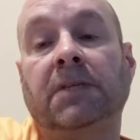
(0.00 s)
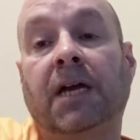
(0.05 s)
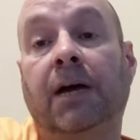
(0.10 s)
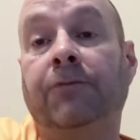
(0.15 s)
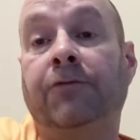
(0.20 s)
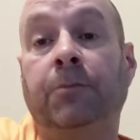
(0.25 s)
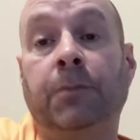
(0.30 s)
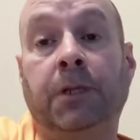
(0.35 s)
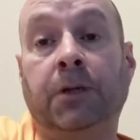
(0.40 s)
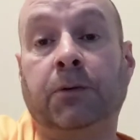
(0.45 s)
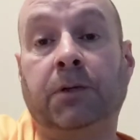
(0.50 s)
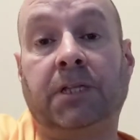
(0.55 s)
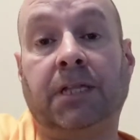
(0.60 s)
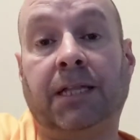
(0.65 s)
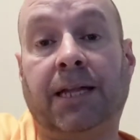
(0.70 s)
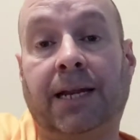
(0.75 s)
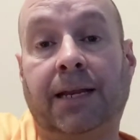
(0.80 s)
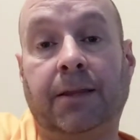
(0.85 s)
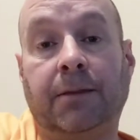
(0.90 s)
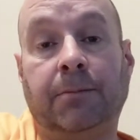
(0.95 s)
I'm familiar with a
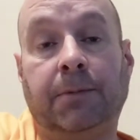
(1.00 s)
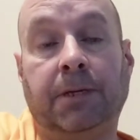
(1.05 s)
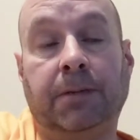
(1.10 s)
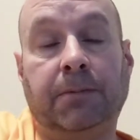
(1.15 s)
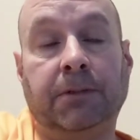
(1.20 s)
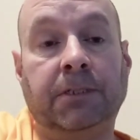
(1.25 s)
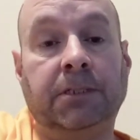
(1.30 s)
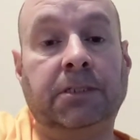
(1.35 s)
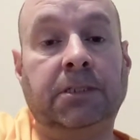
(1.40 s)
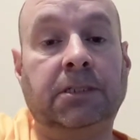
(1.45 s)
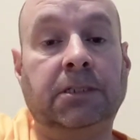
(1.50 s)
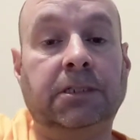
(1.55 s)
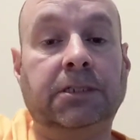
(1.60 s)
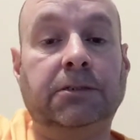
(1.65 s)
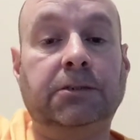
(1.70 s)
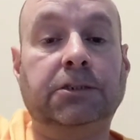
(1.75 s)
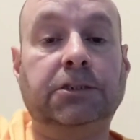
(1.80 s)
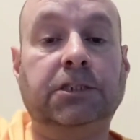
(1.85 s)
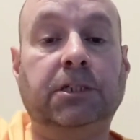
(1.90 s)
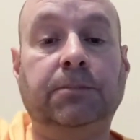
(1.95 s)
lot of the people in the
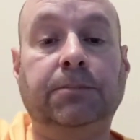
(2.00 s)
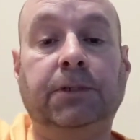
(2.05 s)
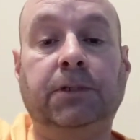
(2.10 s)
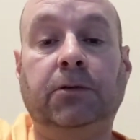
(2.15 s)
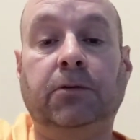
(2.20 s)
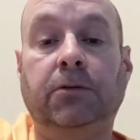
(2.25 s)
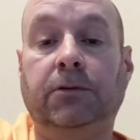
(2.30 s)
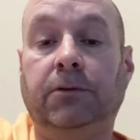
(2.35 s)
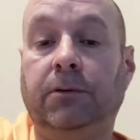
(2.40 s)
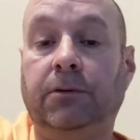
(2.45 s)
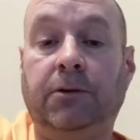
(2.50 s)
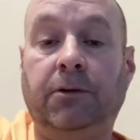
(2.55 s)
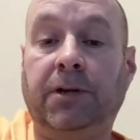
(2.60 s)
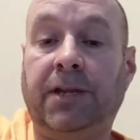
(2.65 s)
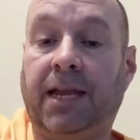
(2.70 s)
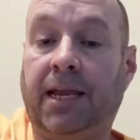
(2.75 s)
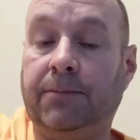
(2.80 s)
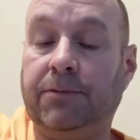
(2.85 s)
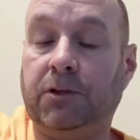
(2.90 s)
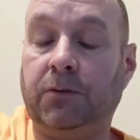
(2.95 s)
leadership, their
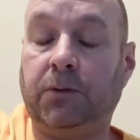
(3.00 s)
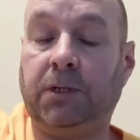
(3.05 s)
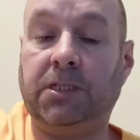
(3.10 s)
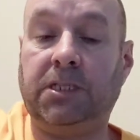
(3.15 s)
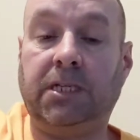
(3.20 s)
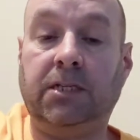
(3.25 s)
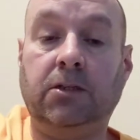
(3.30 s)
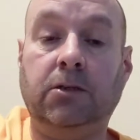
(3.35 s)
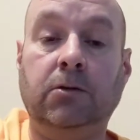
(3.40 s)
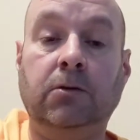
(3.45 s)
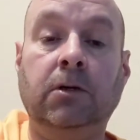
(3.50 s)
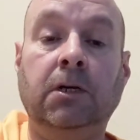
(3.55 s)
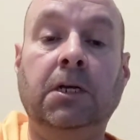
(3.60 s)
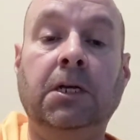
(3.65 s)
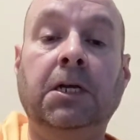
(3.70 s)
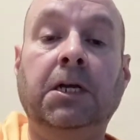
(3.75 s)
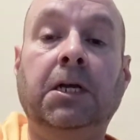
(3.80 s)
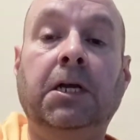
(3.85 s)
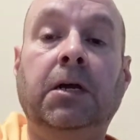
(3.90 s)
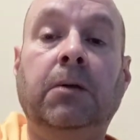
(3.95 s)
names and what they do.
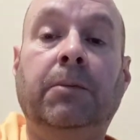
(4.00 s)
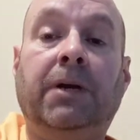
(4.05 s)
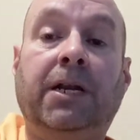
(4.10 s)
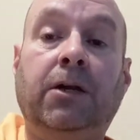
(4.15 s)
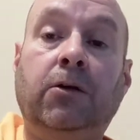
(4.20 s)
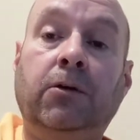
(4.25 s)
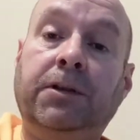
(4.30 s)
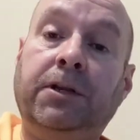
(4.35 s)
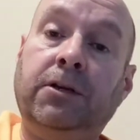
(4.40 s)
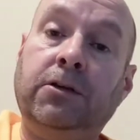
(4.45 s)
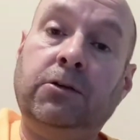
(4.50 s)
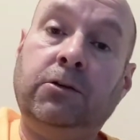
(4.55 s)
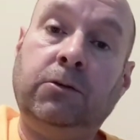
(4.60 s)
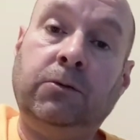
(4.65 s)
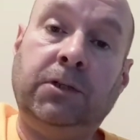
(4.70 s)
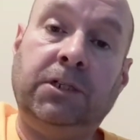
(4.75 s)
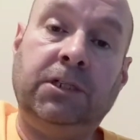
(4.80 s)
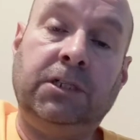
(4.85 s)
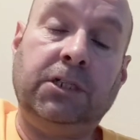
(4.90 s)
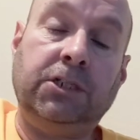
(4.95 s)
But I go there to
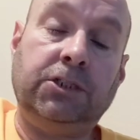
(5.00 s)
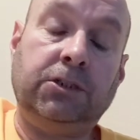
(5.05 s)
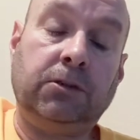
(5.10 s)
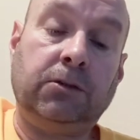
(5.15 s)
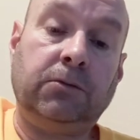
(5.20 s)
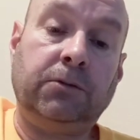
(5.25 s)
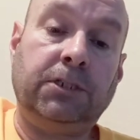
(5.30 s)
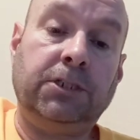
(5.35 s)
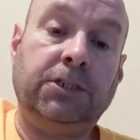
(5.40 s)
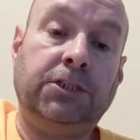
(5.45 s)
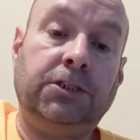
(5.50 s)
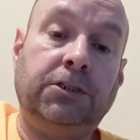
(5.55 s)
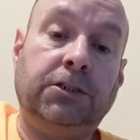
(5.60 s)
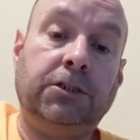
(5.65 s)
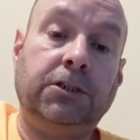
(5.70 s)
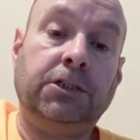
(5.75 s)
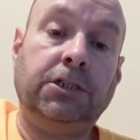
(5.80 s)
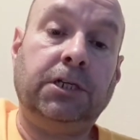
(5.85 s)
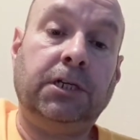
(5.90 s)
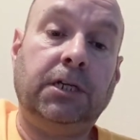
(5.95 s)
do an additional
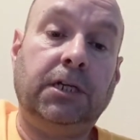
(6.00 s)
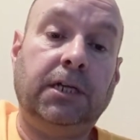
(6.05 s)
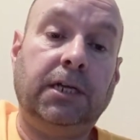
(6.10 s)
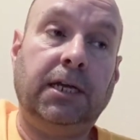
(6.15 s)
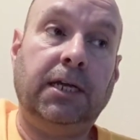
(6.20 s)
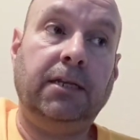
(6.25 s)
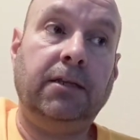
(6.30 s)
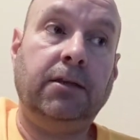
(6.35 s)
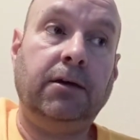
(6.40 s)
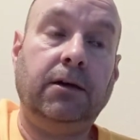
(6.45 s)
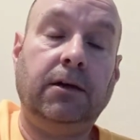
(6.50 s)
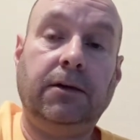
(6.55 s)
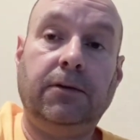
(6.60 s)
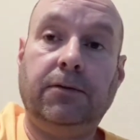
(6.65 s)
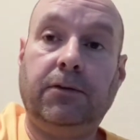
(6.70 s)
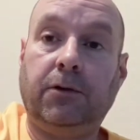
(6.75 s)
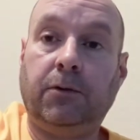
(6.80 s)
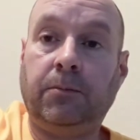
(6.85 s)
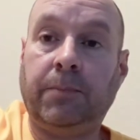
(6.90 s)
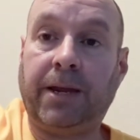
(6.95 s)
research. And
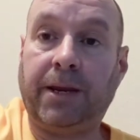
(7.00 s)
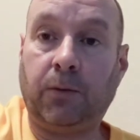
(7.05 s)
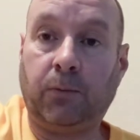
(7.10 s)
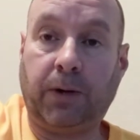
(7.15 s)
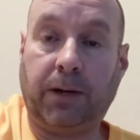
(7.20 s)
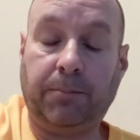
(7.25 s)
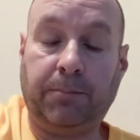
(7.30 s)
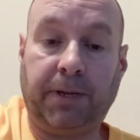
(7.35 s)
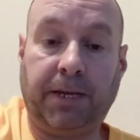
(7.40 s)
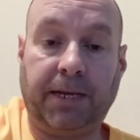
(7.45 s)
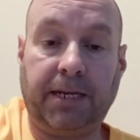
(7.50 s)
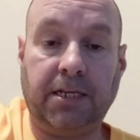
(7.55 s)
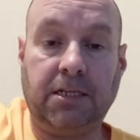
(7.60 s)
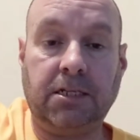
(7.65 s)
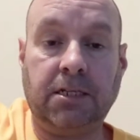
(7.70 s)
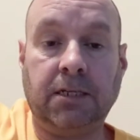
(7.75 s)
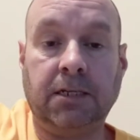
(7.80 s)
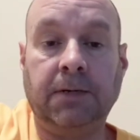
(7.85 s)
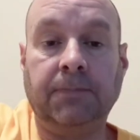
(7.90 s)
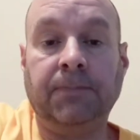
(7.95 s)
their main web
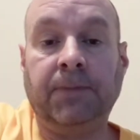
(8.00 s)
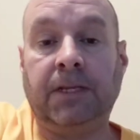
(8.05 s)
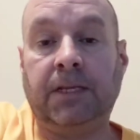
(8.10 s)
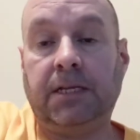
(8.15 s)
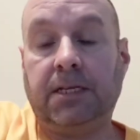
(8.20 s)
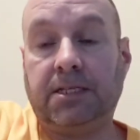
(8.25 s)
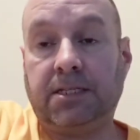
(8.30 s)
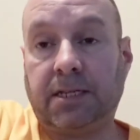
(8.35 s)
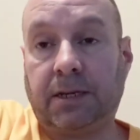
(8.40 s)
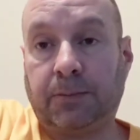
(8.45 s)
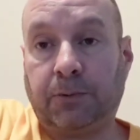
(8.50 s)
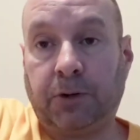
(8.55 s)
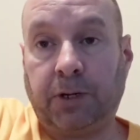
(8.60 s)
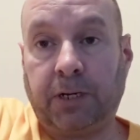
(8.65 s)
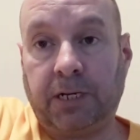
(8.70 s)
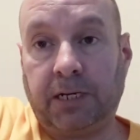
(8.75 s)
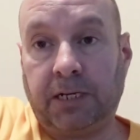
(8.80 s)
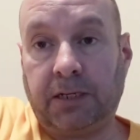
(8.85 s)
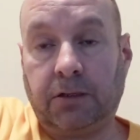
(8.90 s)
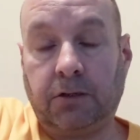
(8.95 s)
page is
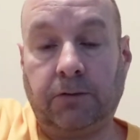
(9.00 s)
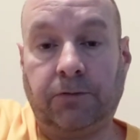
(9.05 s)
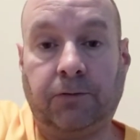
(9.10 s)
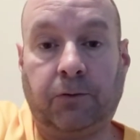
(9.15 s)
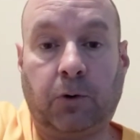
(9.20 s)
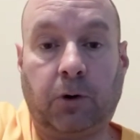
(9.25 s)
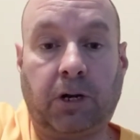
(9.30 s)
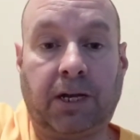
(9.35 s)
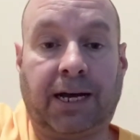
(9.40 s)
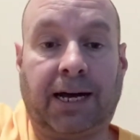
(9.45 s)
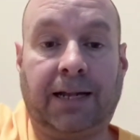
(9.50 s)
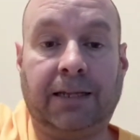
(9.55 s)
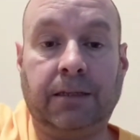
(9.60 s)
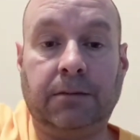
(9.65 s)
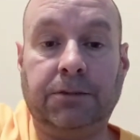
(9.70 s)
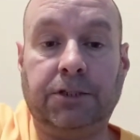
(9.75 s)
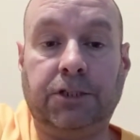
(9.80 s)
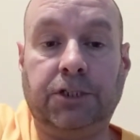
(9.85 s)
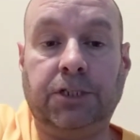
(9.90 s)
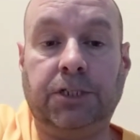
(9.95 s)
separated into 4
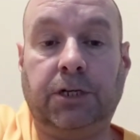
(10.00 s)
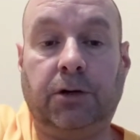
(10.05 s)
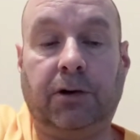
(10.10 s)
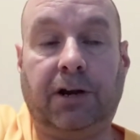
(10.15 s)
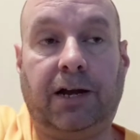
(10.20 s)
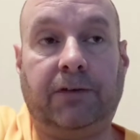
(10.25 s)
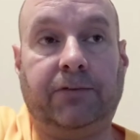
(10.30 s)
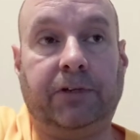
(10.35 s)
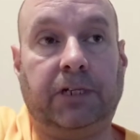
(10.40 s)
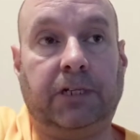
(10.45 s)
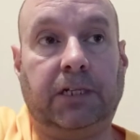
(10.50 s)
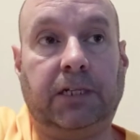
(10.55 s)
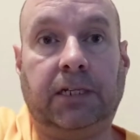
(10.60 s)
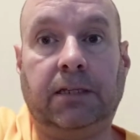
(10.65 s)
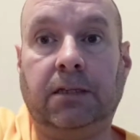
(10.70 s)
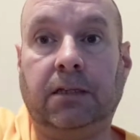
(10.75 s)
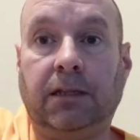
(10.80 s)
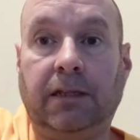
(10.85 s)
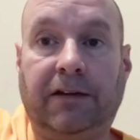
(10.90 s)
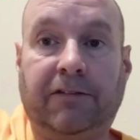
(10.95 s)
columns geographically.
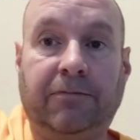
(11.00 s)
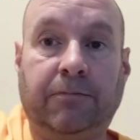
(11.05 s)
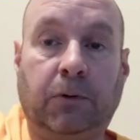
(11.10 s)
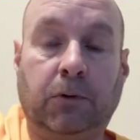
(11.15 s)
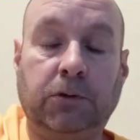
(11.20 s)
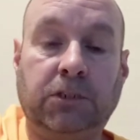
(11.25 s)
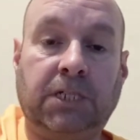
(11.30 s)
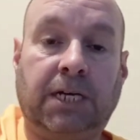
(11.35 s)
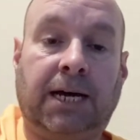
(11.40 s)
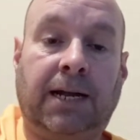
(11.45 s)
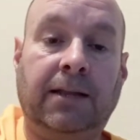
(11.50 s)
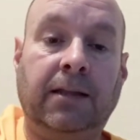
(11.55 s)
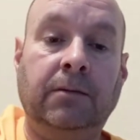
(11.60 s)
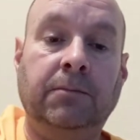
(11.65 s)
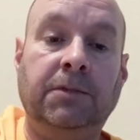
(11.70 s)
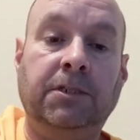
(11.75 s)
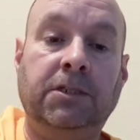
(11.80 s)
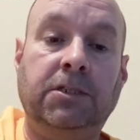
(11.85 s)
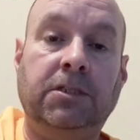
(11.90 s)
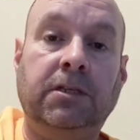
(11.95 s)
The leftmost
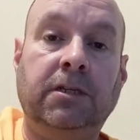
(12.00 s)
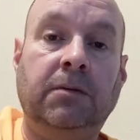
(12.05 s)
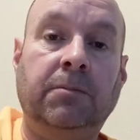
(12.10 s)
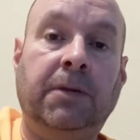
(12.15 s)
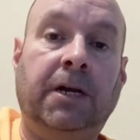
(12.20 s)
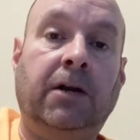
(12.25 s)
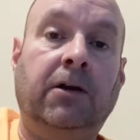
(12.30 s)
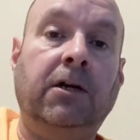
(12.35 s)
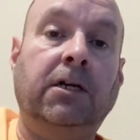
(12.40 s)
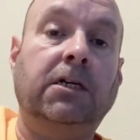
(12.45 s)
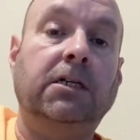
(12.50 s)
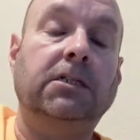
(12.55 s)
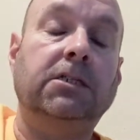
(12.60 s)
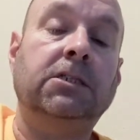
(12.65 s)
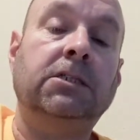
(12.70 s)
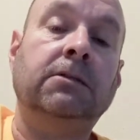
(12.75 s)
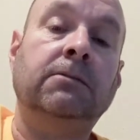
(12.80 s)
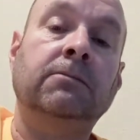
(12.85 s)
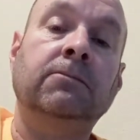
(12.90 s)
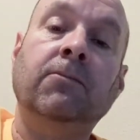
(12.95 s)
column is the
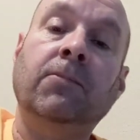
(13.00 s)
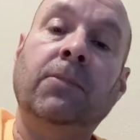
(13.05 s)
Americas.